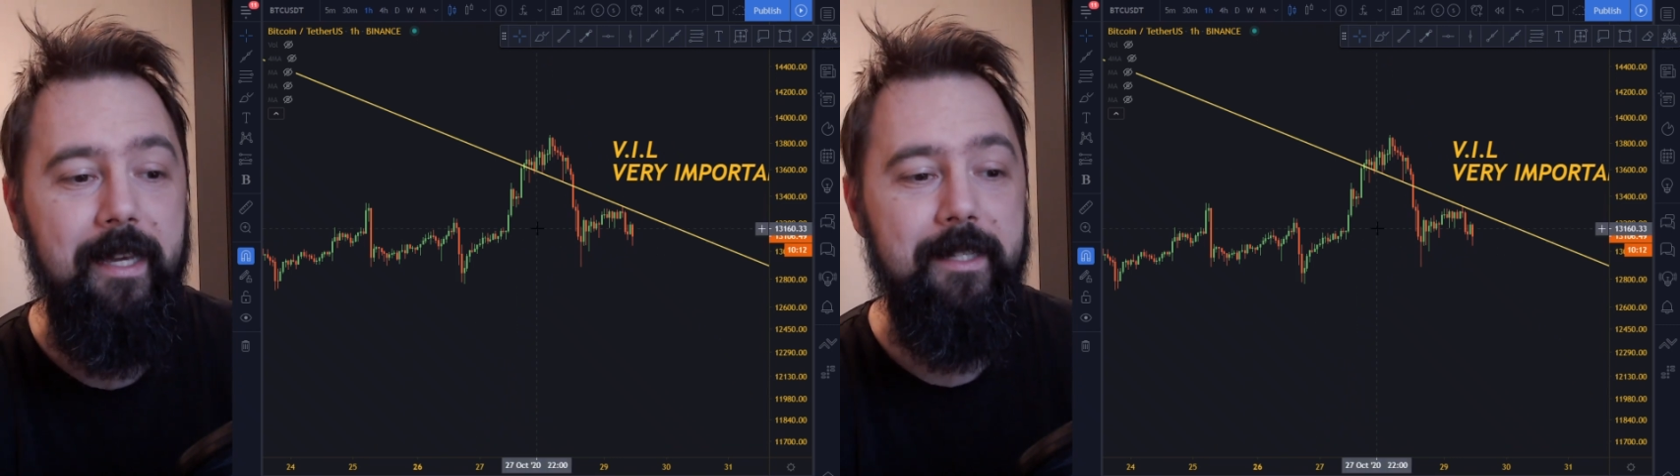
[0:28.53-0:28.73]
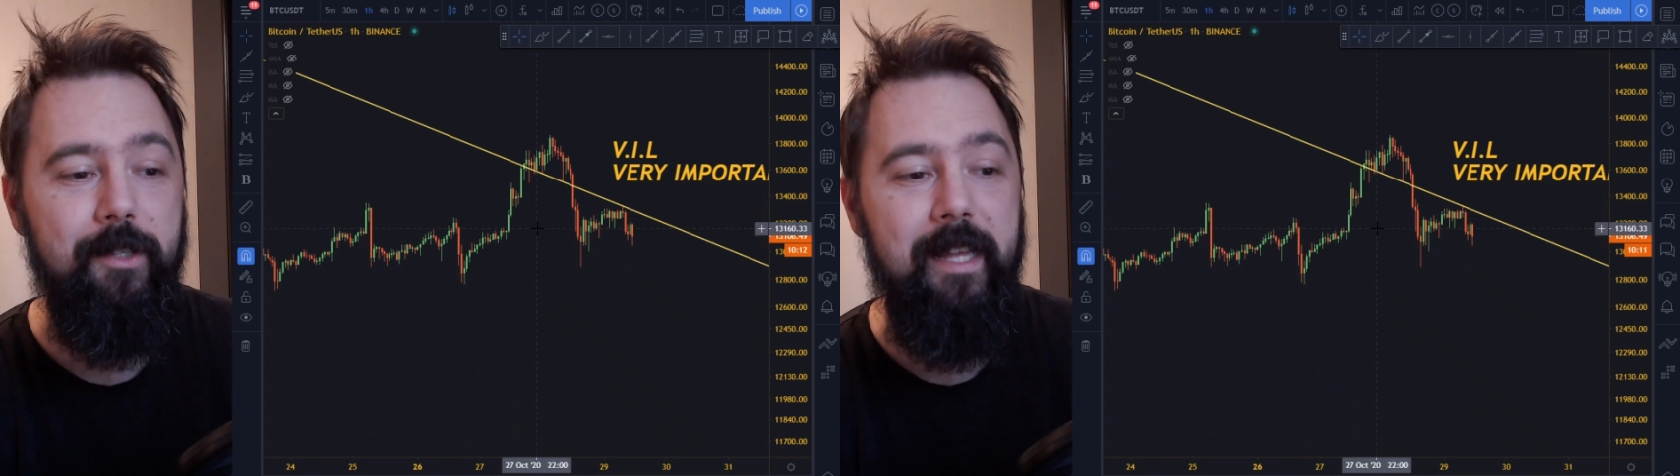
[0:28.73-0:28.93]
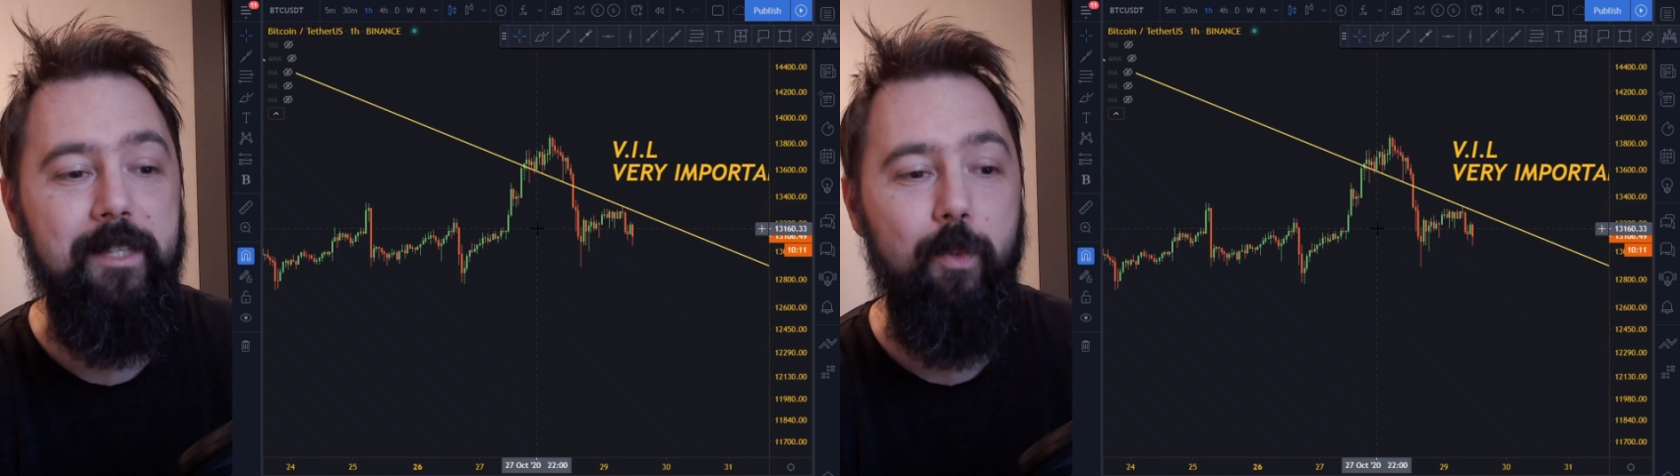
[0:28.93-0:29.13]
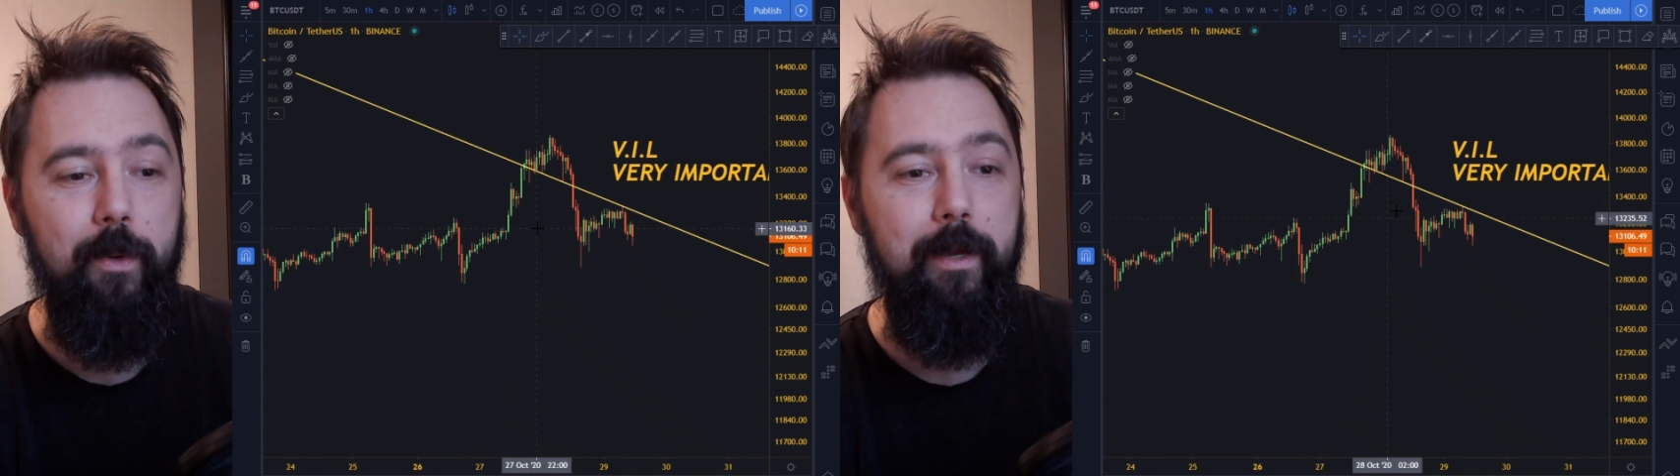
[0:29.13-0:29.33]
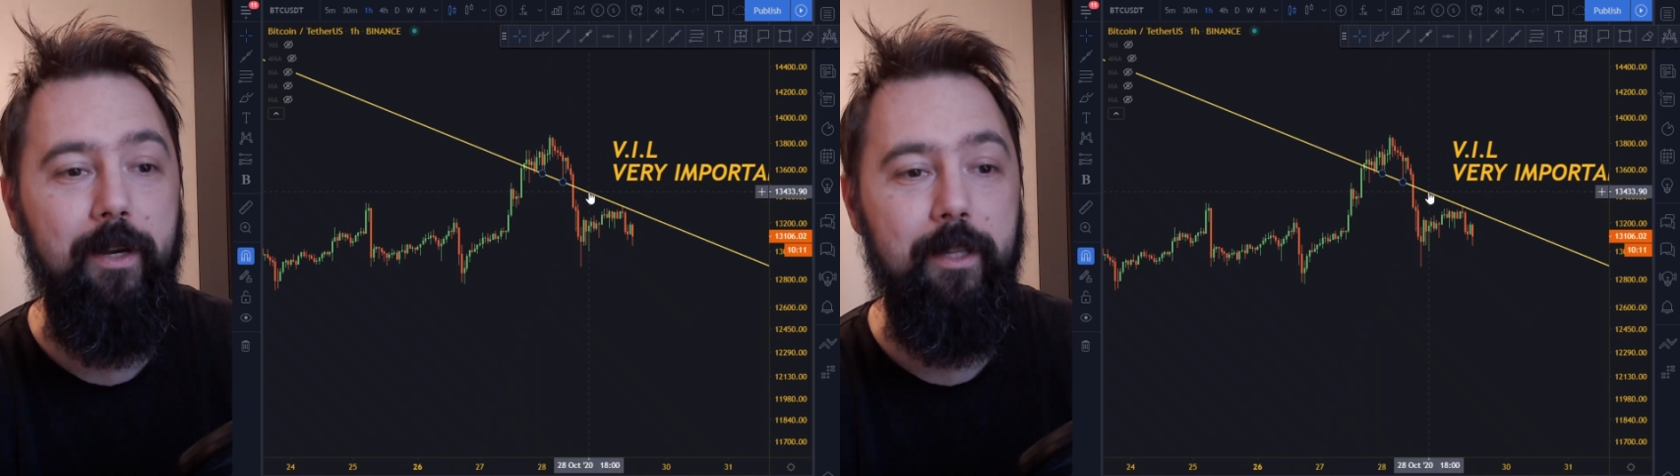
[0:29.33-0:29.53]
So that's what
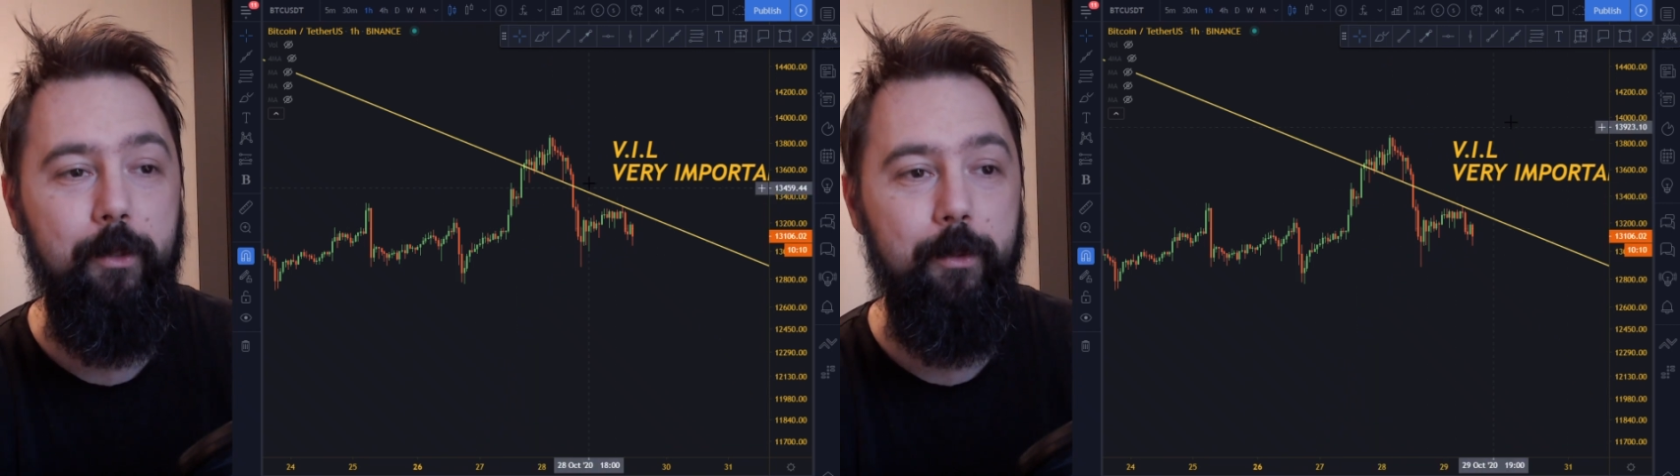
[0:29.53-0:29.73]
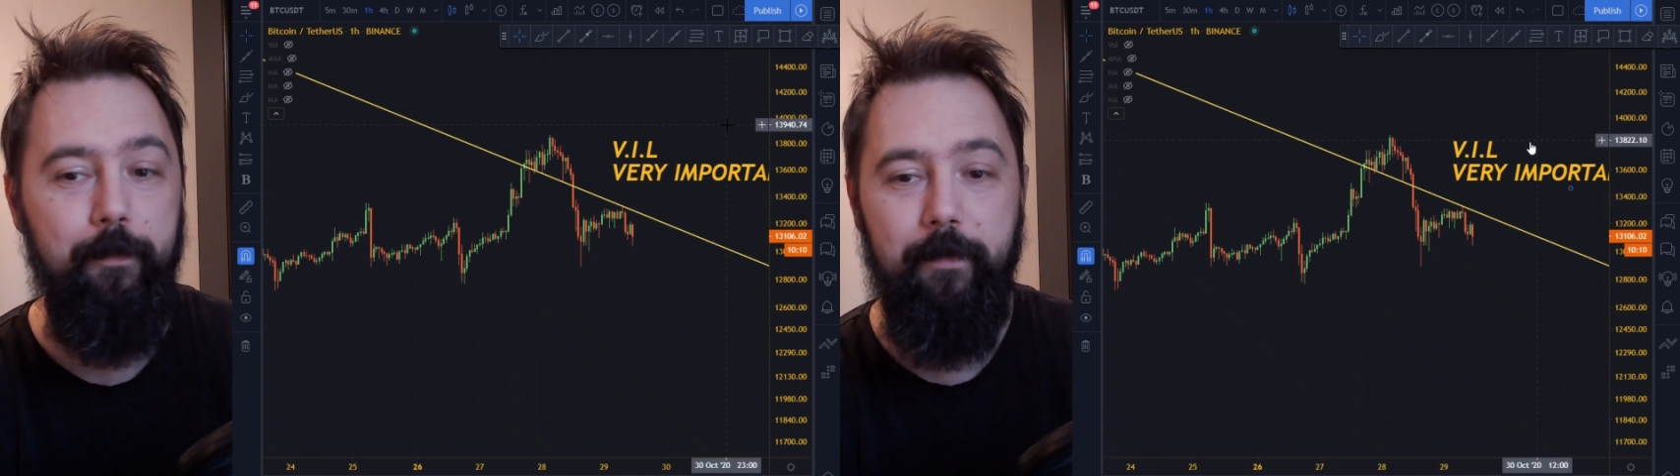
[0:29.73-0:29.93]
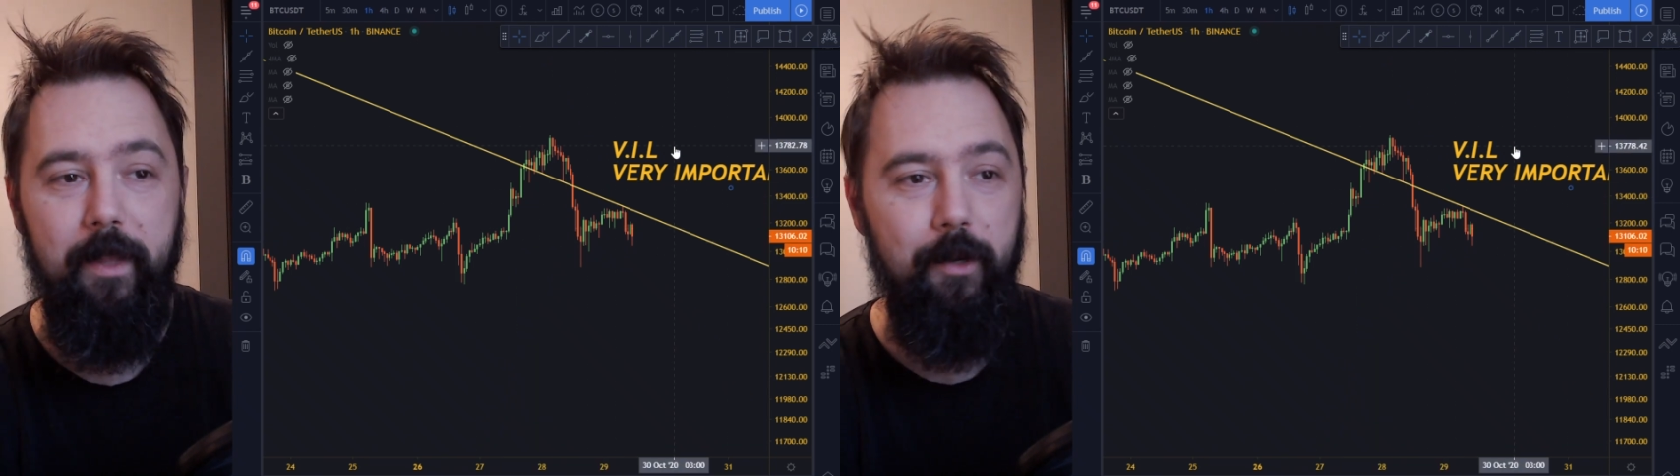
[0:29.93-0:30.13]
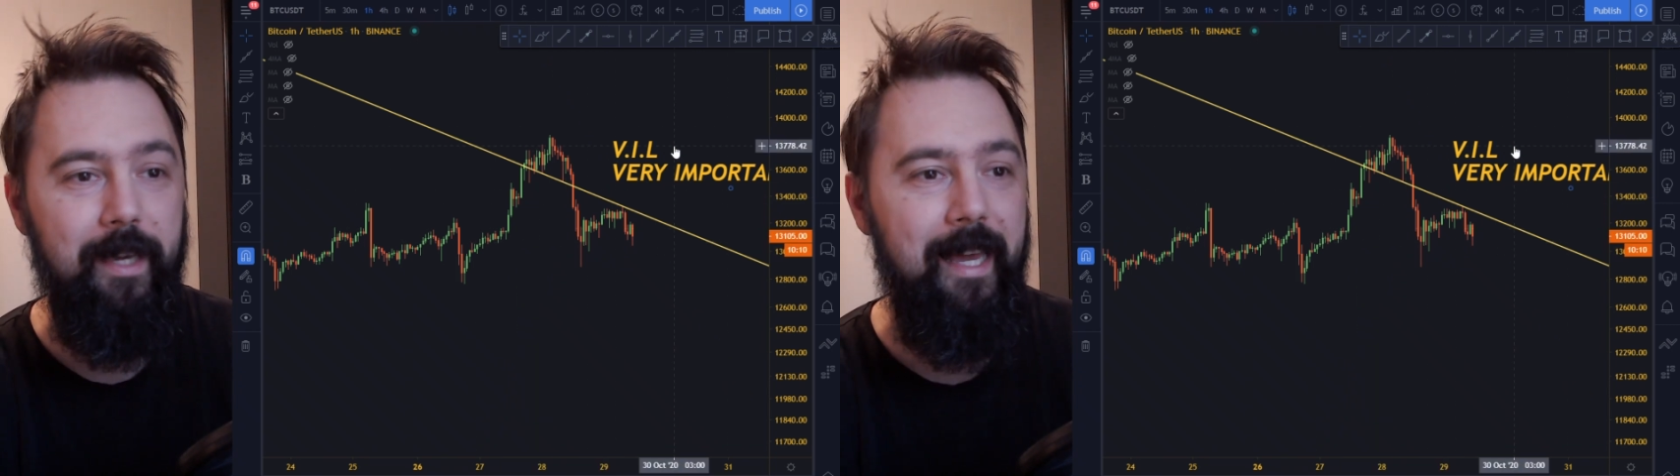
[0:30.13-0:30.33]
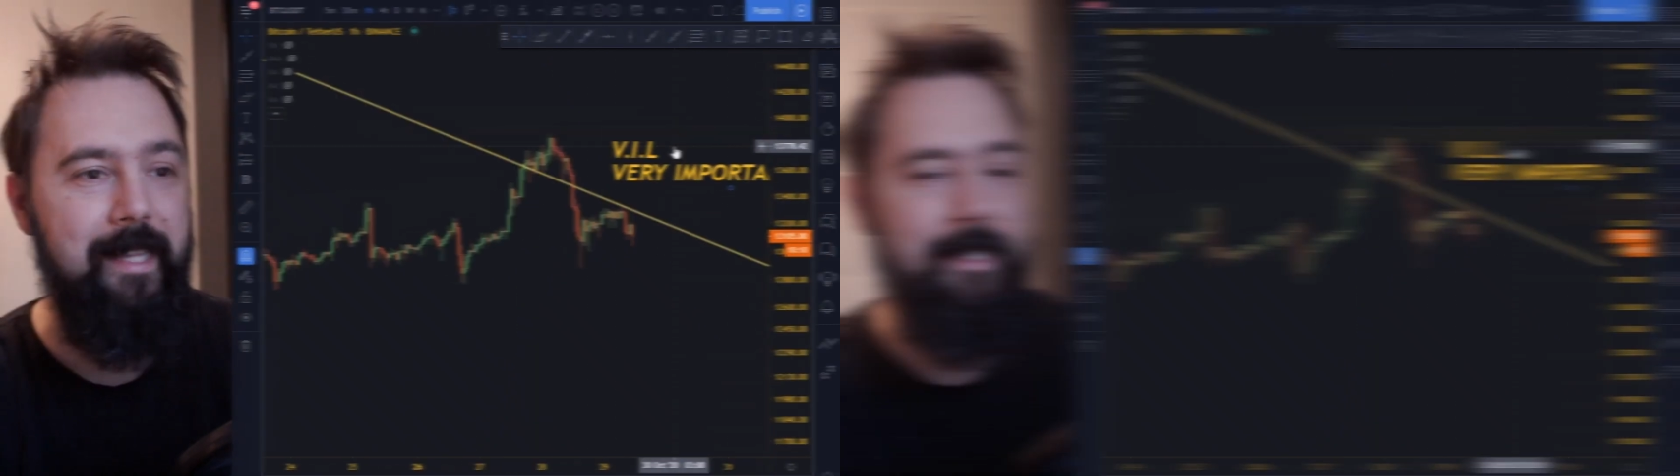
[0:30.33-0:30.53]
we're going to do. Okay, let's